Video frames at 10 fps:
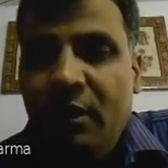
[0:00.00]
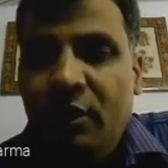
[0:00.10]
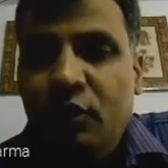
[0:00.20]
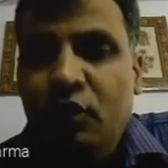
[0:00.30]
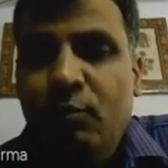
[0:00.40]

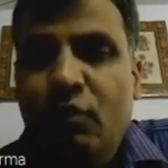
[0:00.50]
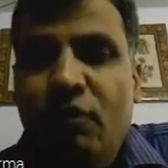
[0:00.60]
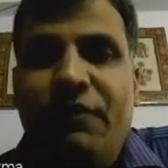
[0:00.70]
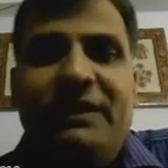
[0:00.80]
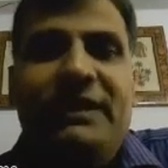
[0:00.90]
To move
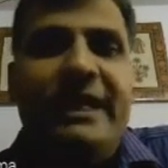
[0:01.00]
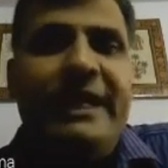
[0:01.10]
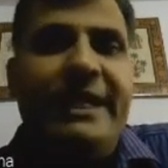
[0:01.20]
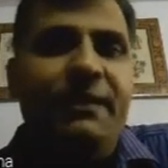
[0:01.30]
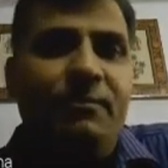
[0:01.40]
further
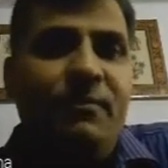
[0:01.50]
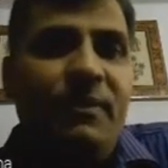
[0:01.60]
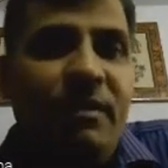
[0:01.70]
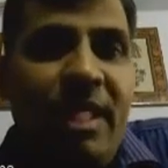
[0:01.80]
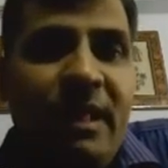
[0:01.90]
ahead,
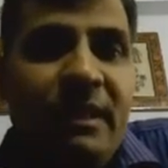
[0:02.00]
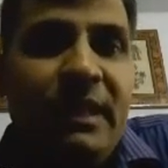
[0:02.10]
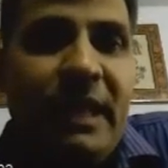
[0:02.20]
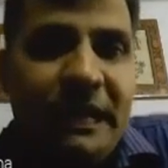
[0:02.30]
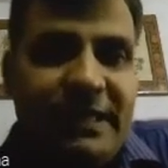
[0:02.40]

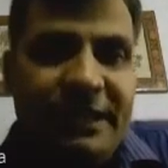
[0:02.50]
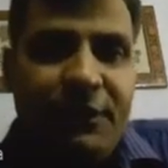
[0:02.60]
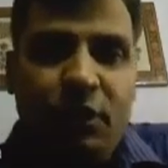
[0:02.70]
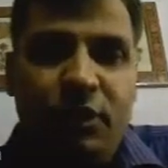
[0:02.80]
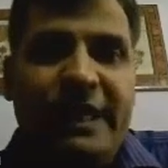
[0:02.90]
as I
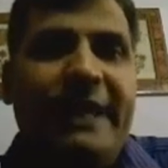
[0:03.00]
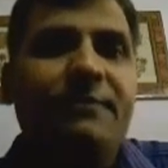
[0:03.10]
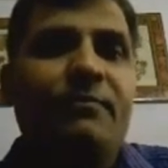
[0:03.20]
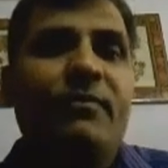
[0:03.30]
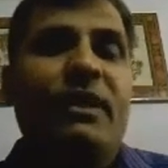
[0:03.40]
told that
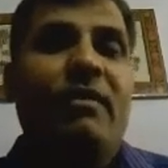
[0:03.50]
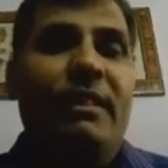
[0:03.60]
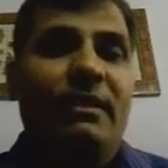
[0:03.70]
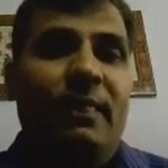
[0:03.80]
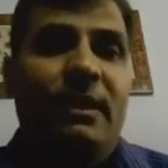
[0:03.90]

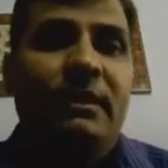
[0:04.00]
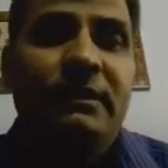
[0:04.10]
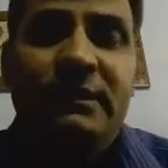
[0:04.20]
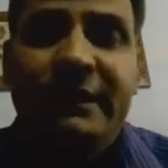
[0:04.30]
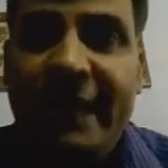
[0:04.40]

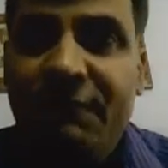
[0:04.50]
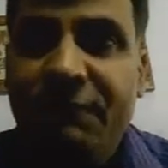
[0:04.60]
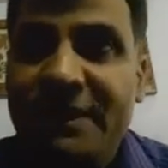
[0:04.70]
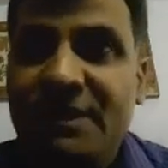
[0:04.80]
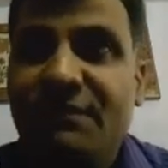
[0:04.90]

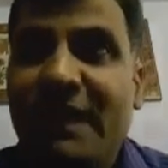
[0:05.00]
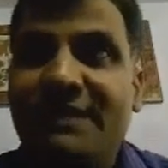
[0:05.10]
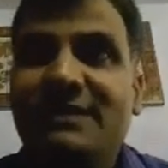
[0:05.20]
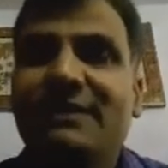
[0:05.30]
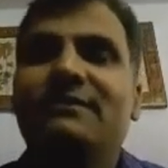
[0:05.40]
first was
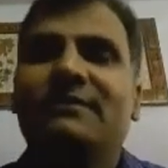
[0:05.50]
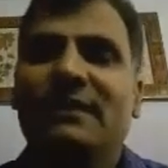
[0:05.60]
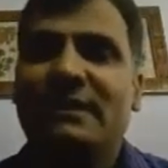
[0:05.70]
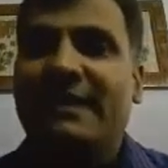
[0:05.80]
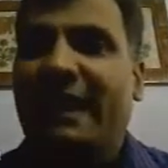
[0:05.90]

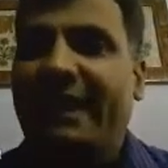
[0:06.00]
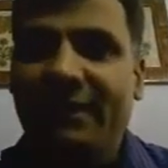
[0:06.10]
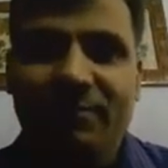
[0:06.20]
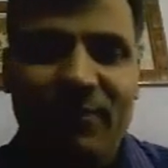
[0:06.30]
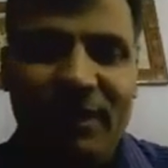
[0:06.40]
scattering.
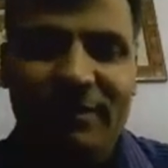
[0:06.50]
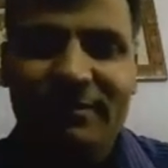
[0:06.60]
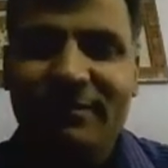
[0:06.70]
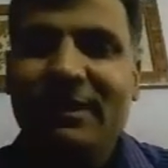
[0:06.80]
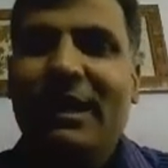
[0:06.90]

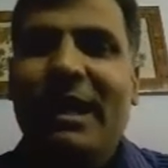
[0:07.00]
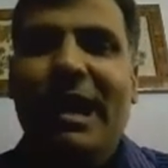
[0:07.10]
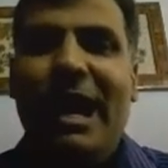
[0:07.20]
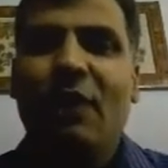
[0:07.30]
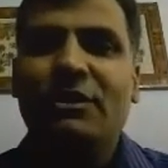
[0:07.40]

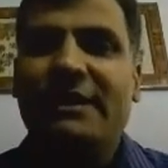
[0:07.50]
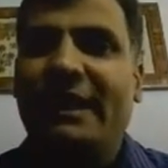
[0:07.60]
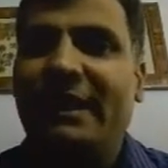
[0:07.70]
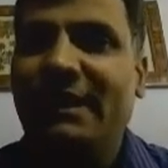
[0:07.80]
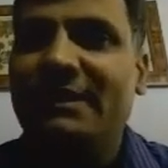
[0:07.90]
How
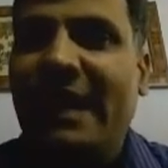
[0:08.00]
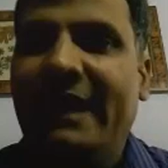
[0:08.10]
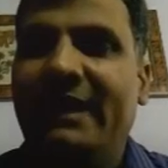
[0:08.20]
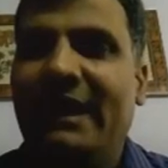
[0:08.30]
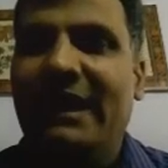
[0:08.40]
scattering is like
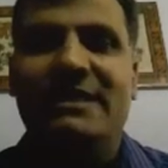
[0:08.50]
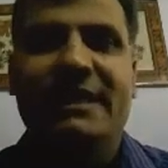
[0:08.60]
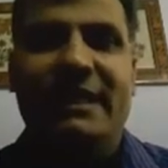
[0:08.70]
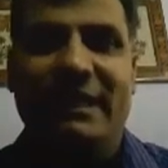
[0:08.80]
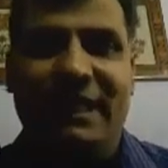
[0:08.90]
elastic
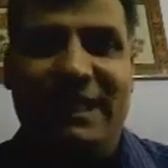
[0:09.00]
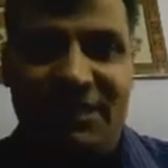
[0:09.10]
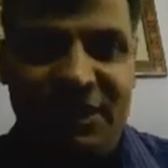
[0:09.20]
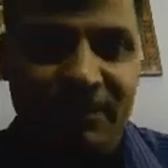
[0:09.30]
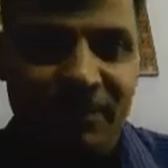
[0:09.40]
and inelastic.
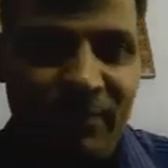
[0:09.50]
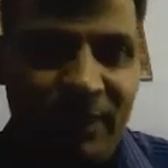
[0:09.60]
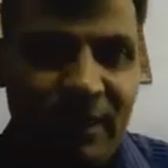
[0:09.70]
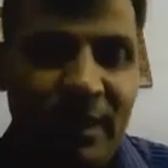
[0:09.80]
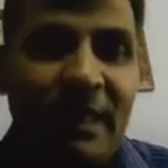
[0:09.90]

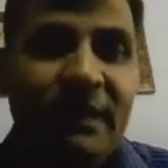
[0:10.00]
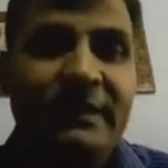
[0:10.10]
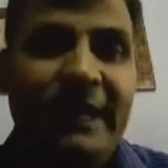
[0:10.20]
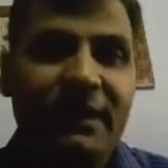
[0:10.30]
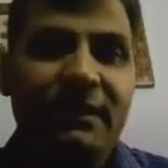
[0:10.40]

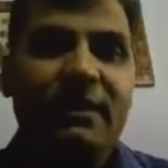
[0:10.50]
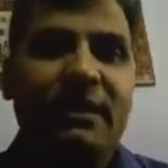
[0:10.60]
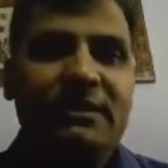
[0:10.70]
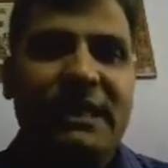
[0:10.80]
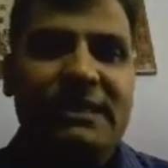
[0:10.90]
Then
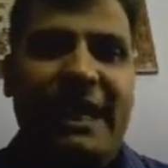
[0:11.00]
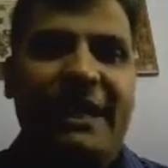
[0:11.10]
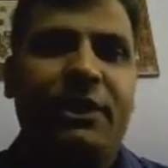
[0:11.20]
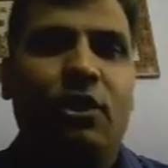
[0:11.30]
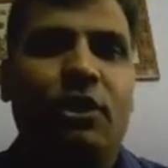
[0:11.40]
just I
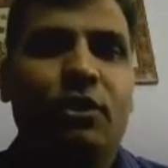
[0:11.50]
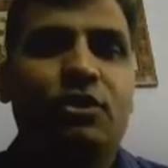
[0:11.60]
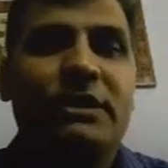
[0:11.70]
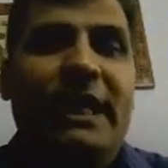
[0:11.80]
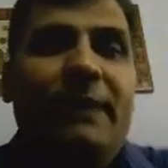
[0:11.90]
introduce
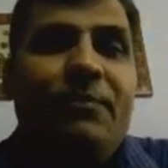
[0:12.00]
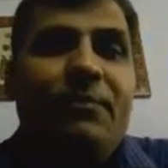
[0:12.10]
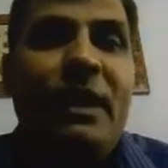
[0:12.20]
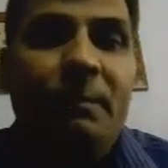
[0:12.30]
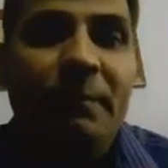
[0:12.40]
the
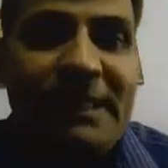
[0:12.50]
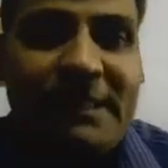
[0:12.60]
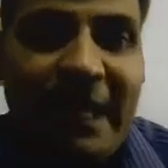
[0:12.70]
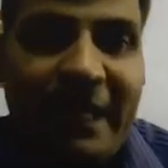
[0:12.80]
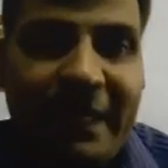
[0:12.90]
Mie
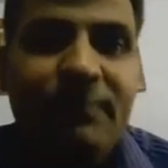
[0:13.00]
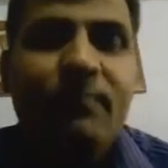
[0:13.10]
scattering